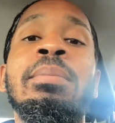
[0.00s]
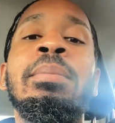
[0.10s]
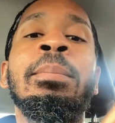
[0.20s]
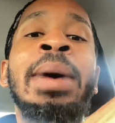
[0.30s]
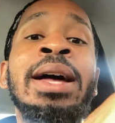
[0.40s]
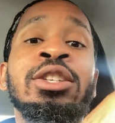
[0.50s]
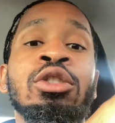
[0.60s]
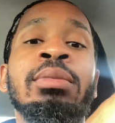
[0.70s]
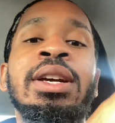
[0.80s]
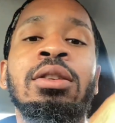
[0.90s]
Master
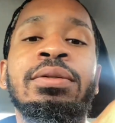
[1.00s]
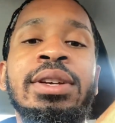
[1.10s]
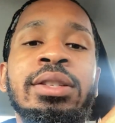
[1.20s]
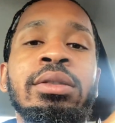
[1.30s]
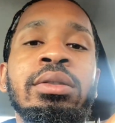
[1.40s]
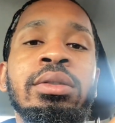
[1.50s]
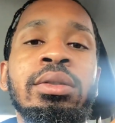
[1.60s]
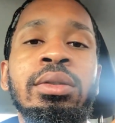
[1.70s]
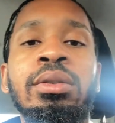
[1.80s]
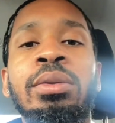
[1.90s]
manifester.
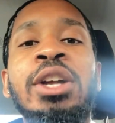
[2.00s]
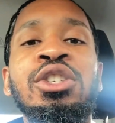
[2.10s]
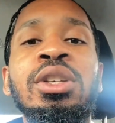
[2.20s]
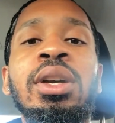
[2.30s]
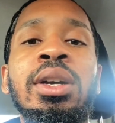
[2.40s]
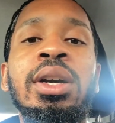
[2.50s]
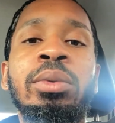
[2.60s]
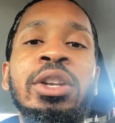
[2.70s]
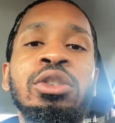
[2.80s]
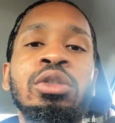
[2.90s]
Reggie Uncut,
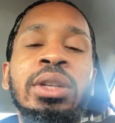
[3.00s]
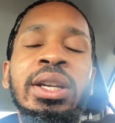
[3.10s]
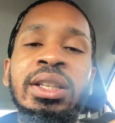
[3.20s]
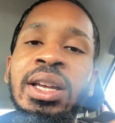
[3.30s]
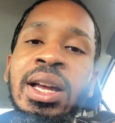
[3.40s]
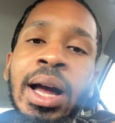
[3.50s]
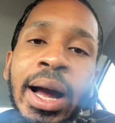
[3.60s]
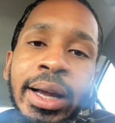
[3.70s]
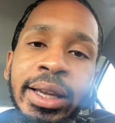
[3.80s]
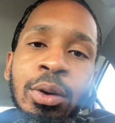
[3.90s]
Reginald Langley.
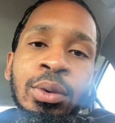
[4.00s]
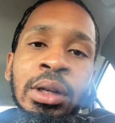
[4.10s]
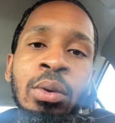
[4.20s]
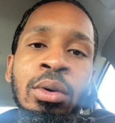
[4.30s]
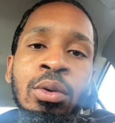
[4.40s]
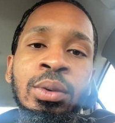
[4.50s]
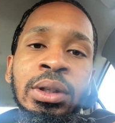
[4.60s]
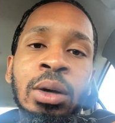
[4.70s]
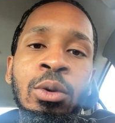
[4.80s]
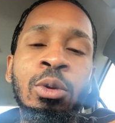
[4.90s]
I get what I want when
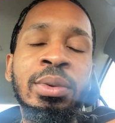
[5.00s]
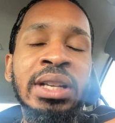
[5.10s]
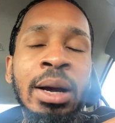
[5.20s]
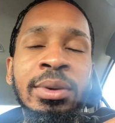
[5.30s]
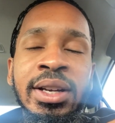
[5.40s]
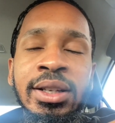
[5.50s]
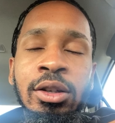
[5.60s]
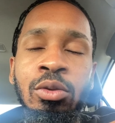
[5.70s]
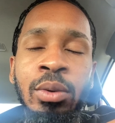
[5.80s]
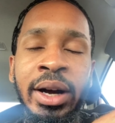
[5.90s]
I want, but not because of
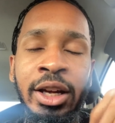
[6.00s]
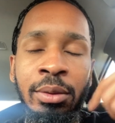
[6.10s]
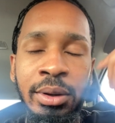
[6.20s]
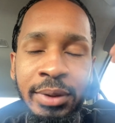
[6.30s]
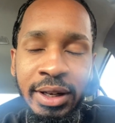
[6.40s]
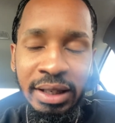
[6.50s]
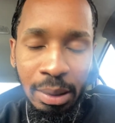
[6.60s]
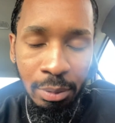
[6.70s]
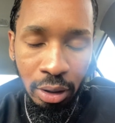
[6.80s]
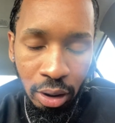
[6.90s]
who I am. It's because
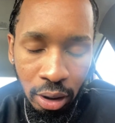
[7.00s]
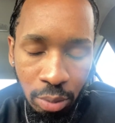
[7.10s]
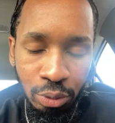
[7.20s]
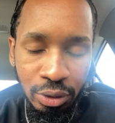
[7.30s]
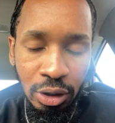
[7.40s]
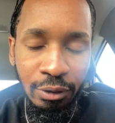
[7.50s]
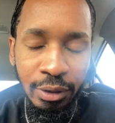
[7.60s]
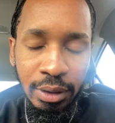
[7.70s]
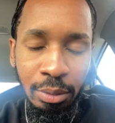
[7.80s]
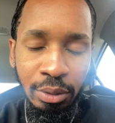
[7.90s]
I'm a humble servant
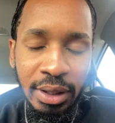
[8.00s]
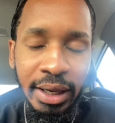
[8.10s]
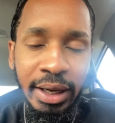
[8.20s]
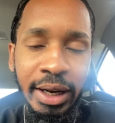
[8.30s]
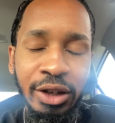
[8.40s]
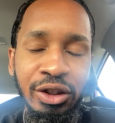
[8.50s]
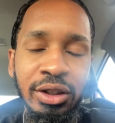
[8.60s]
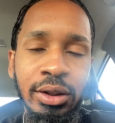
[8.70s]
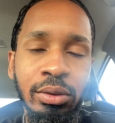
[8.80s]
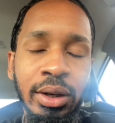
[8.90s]
of the Most High God,
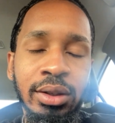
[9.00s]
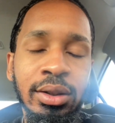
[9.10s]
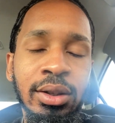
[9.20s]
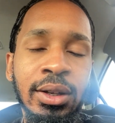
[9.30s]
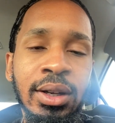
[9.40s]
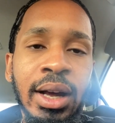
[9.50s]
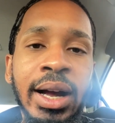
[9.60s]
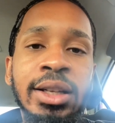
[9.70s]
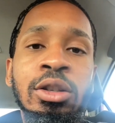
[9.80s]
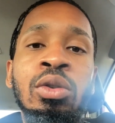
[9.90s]
Jesus Christ.
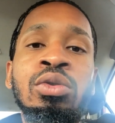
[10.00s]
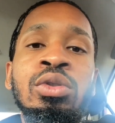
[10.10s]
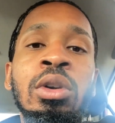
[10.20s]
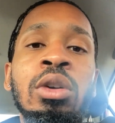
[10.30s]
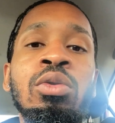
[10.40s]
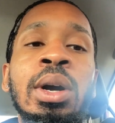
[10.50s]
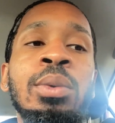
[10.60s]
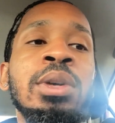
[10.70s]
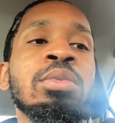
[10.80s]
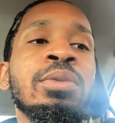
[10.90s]
I told you all who I
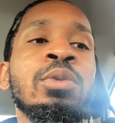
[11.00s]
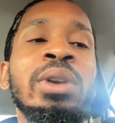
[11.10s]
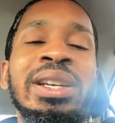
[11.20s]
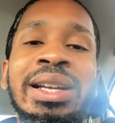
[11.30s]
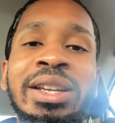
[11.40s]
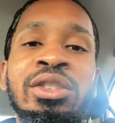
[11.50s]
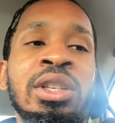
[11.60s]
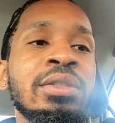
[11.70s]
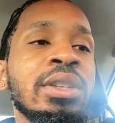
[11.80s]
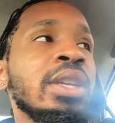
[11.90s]
was before, and I
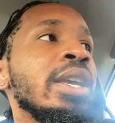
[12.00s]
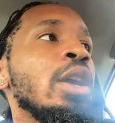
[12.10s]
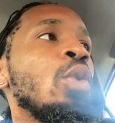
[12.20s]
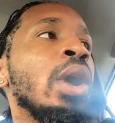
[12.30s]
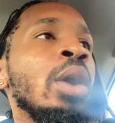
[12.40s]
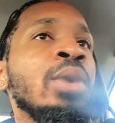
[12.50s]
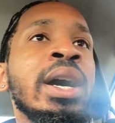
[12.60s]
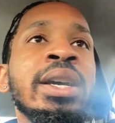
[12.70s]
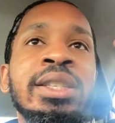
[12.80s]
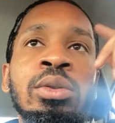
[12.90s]
achieved it. Why would
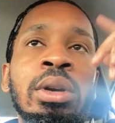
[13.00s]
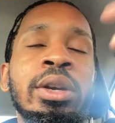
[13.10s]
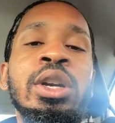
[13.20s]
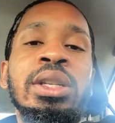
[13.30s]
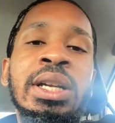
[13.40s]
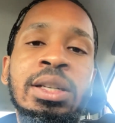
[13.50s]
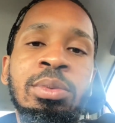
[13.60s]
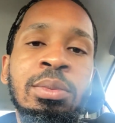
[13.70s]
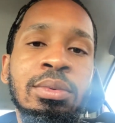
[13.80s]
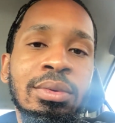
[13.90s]
I sit around here and lie to
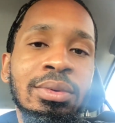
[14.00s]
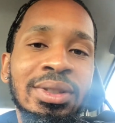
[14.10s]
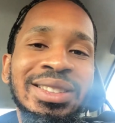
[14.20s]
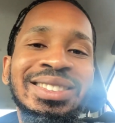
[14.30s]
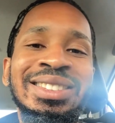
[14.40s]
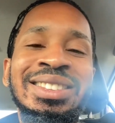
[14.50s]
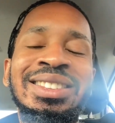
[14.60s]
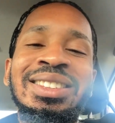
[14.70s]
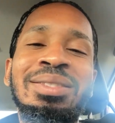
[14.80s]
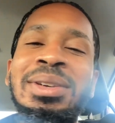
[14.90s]
people?
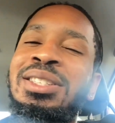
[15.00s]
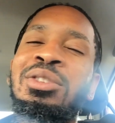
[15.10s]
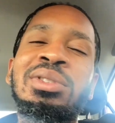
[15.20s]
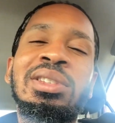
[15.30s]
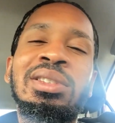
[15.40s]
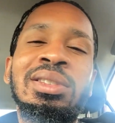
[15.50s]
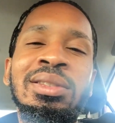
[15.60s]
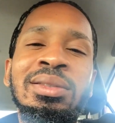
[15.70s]
Makes no sense.